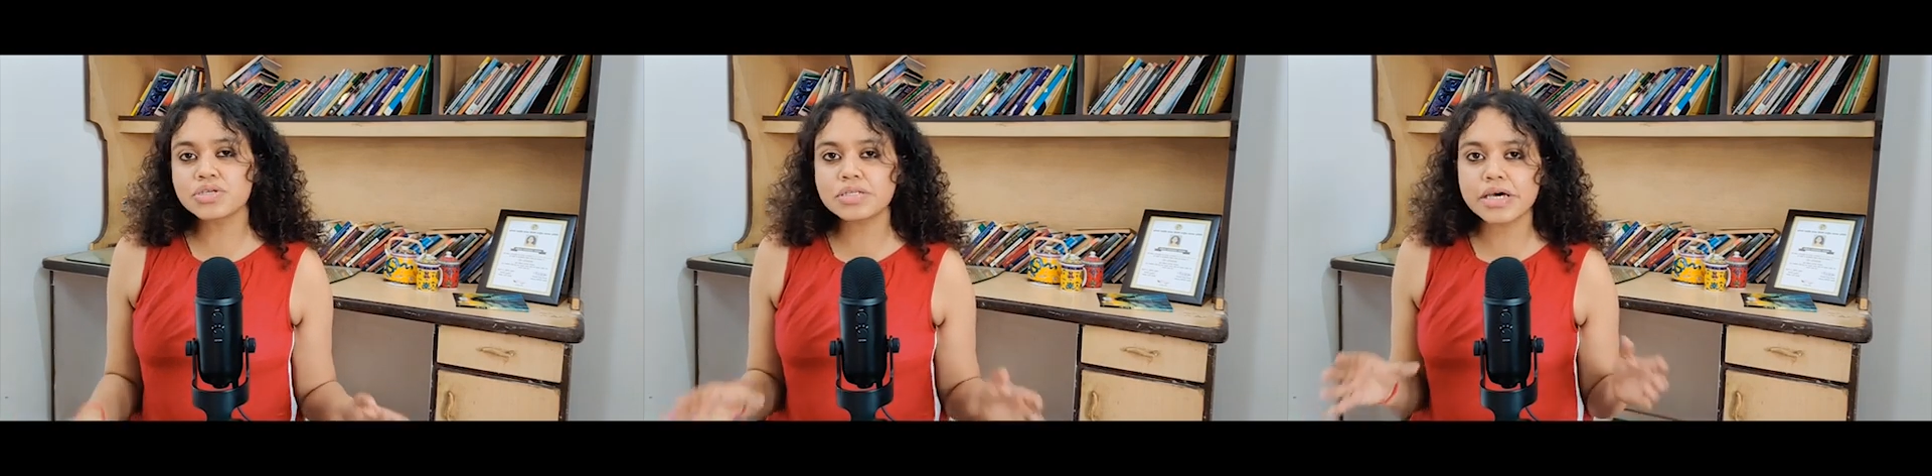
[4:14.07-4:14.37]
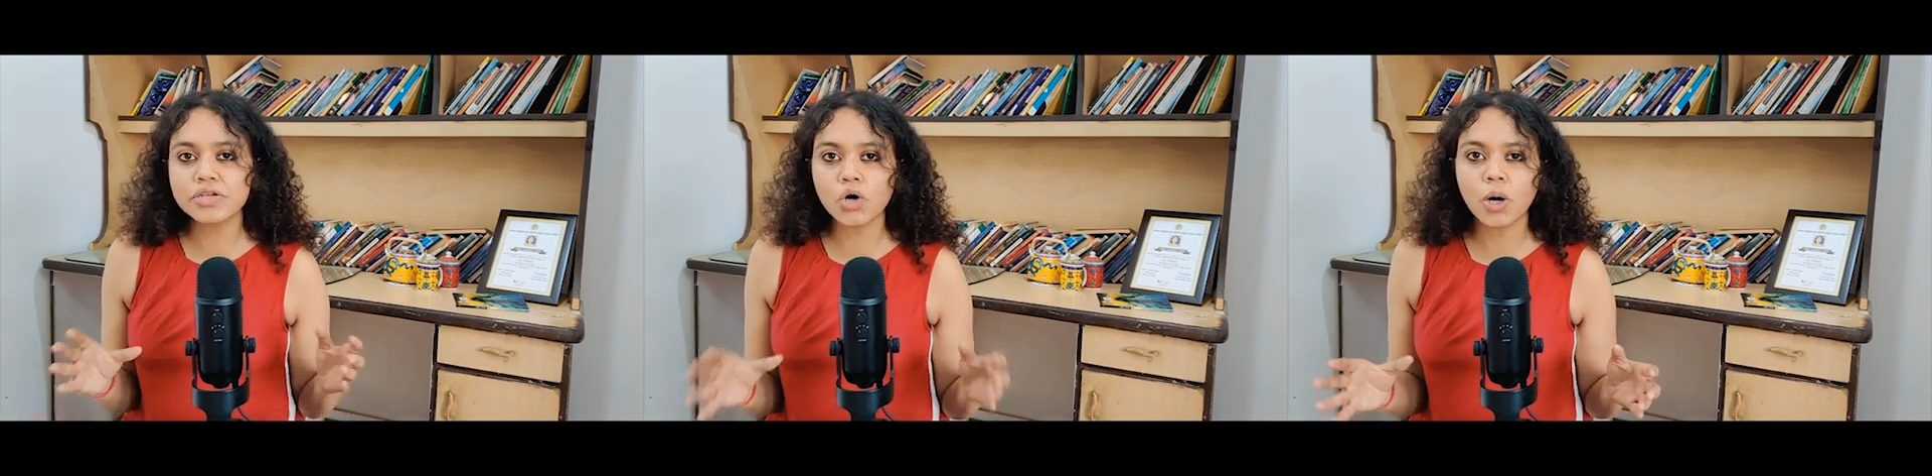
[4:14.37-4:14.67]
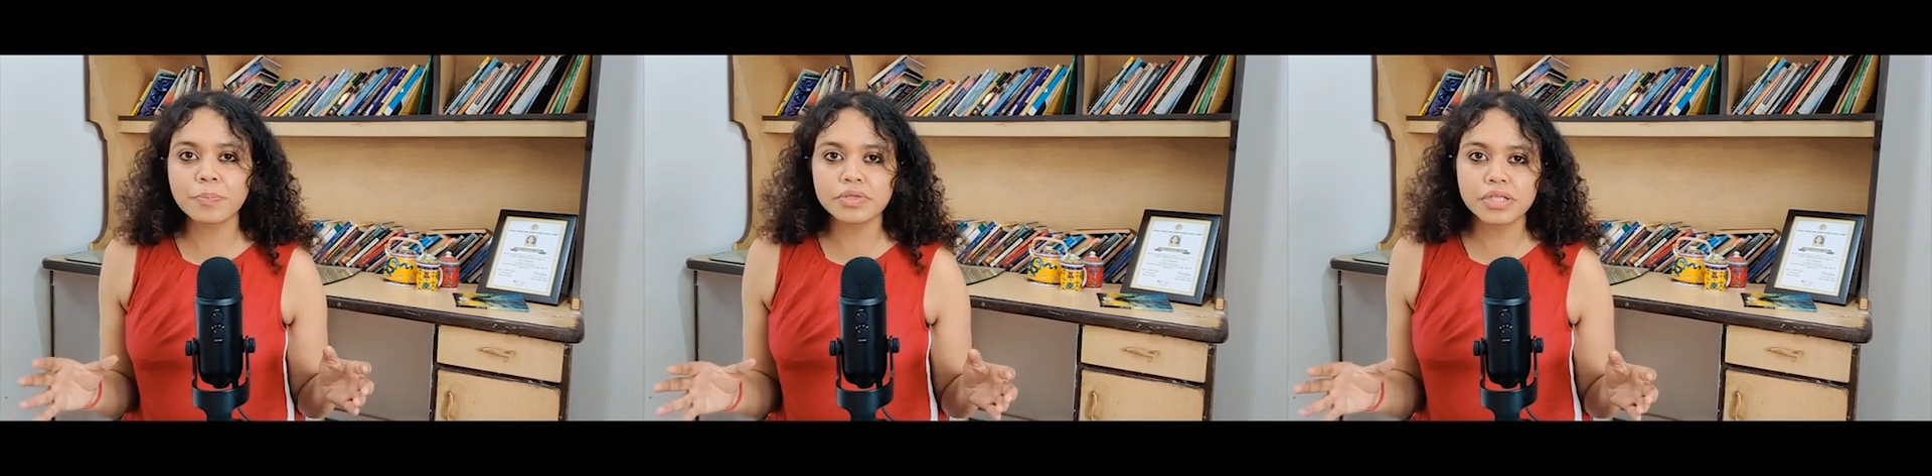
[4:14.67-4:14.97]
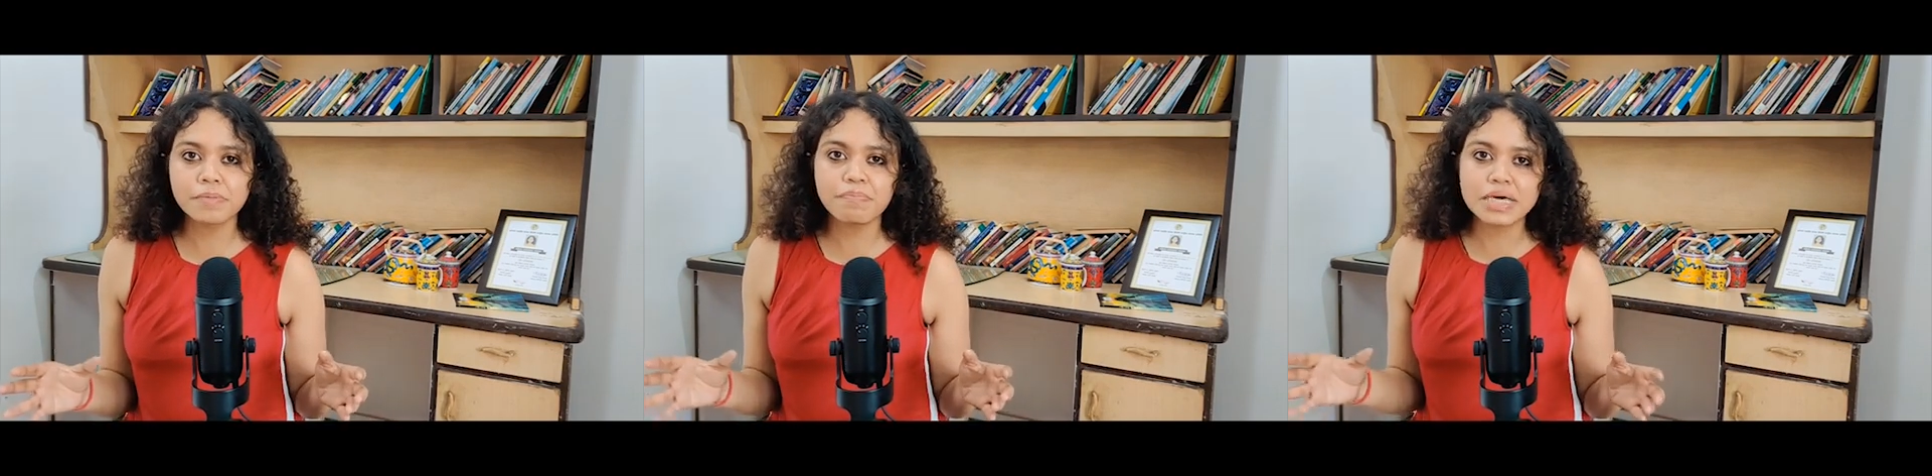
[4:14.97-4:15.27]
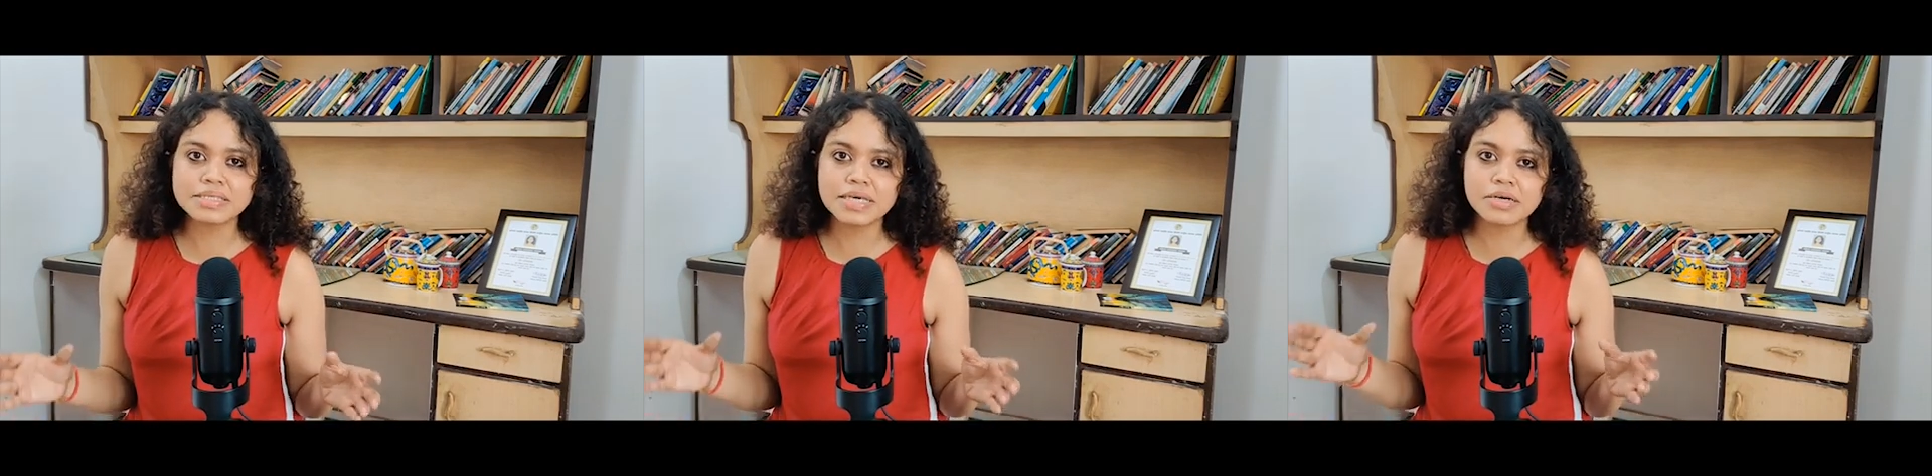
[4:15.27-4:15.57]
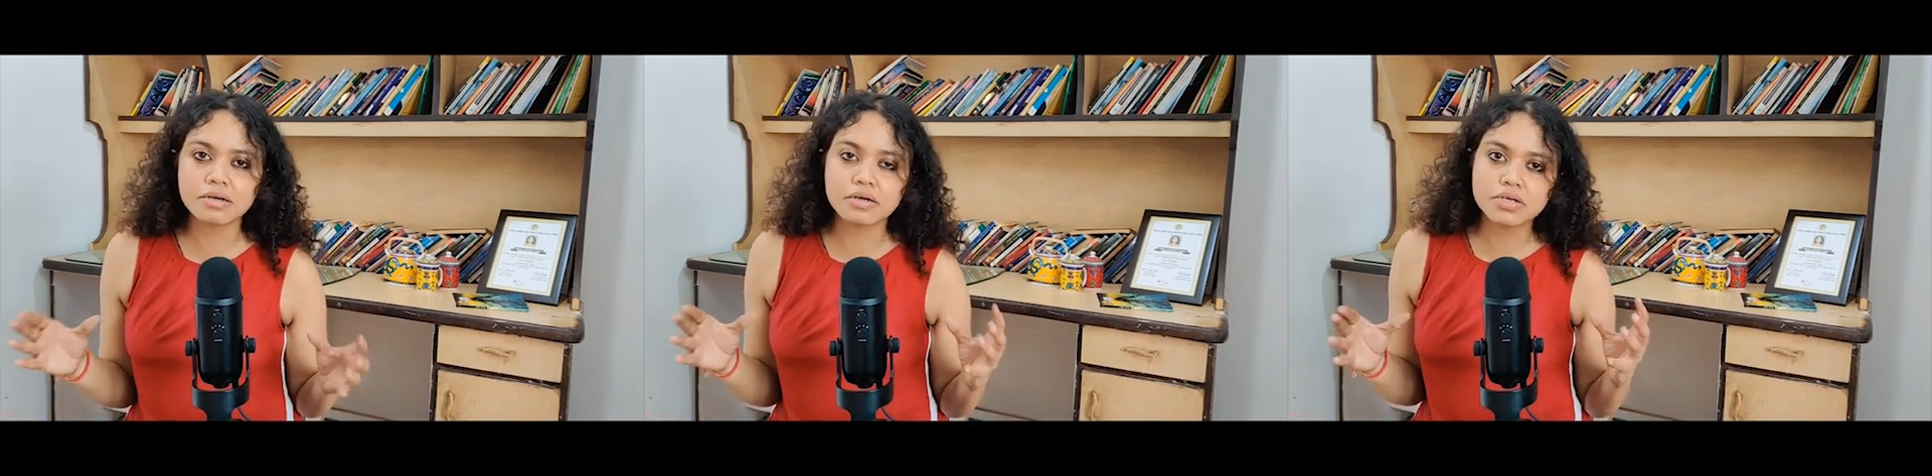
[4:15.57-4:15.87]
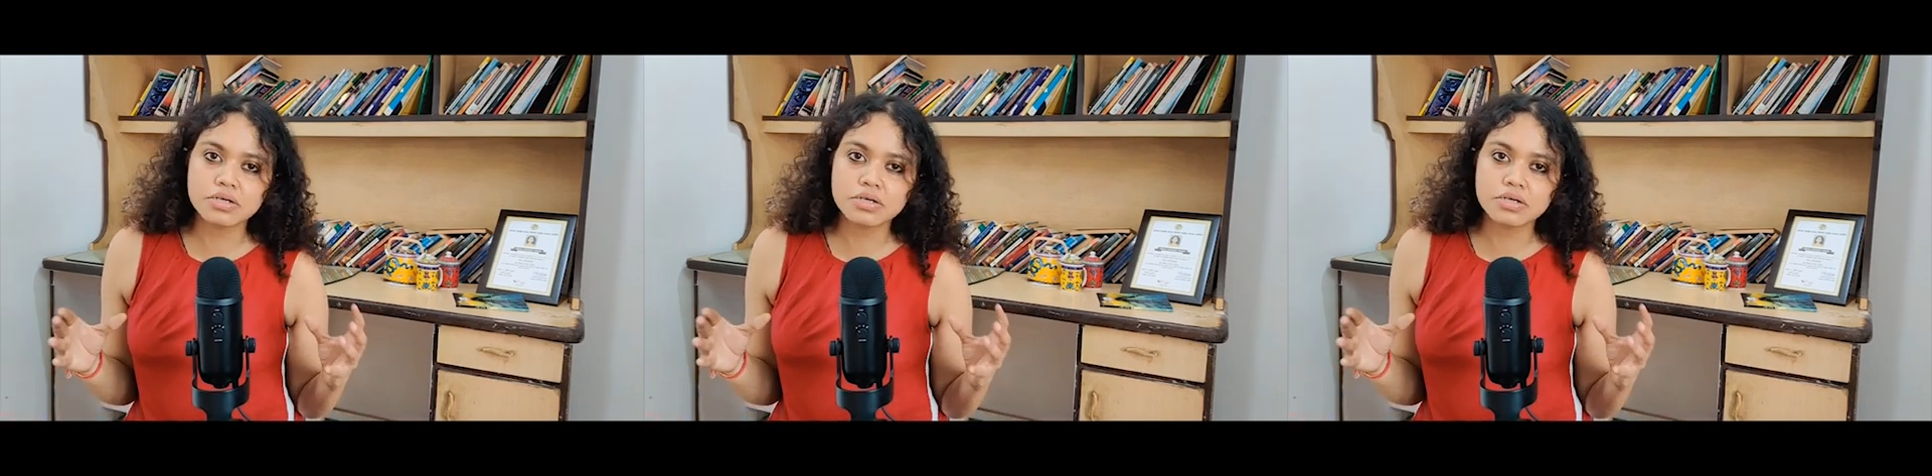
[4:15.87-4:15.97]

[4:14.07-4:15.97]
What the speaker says: just adopt the basic